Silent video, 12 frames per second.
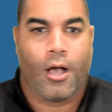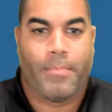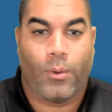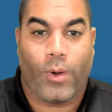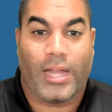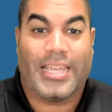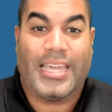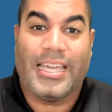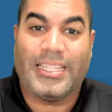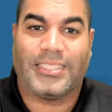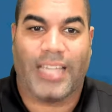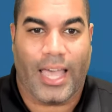But what
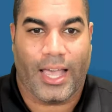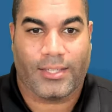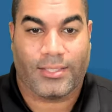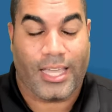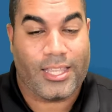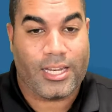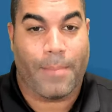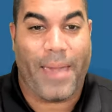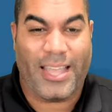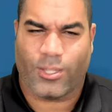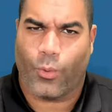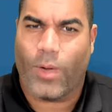he says in the
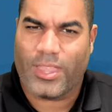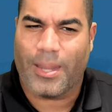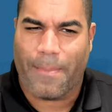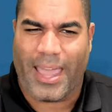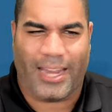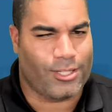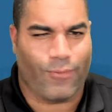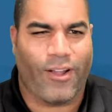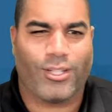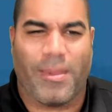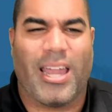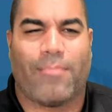debate to win the debate is a
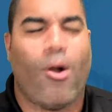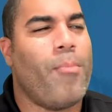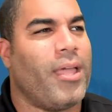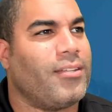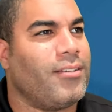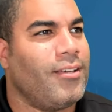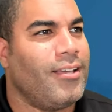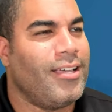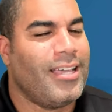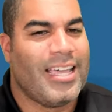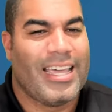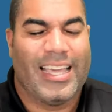very dramatic moment.
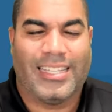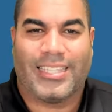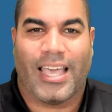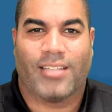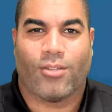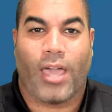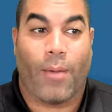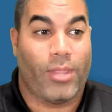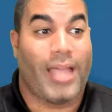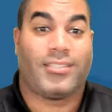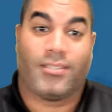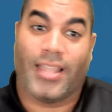He says, okay, well,
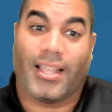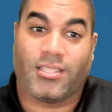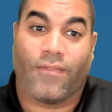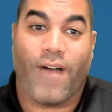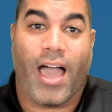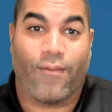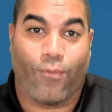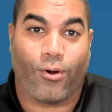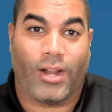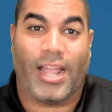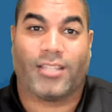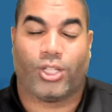that's the
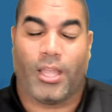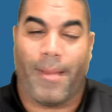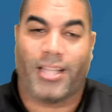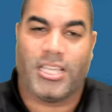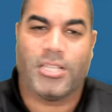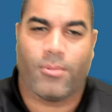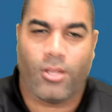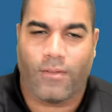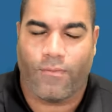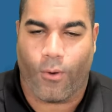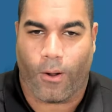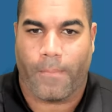five-word answer that my team's been looking
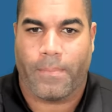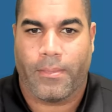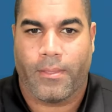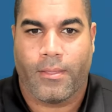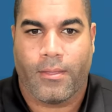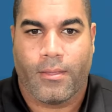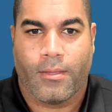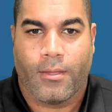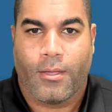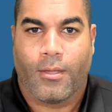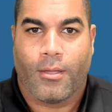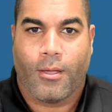for.
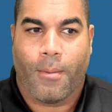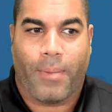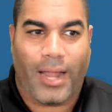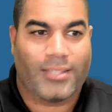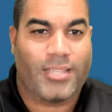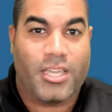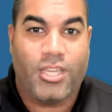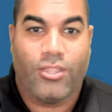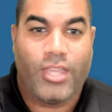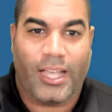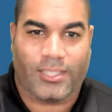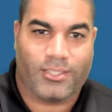But I'll tell you
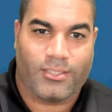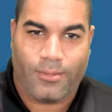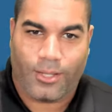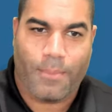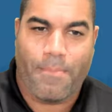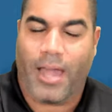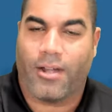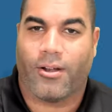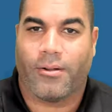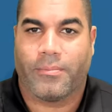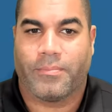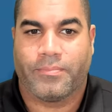this,
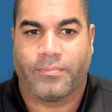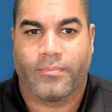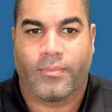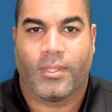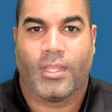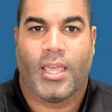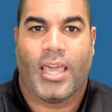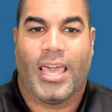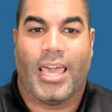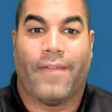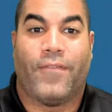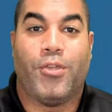competitor,
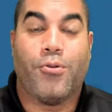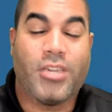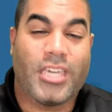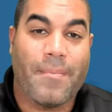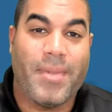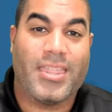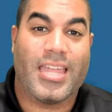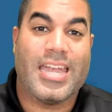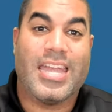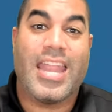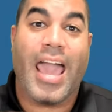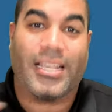if you can give me the
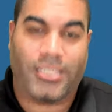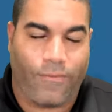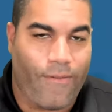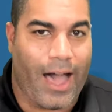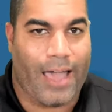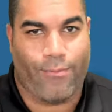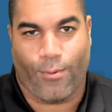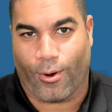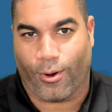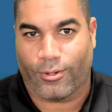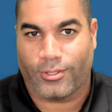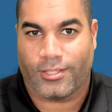next five
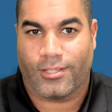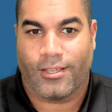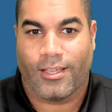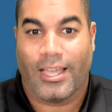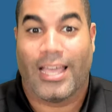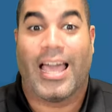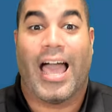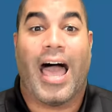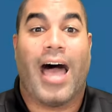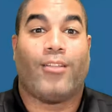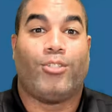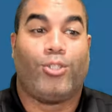words, I'll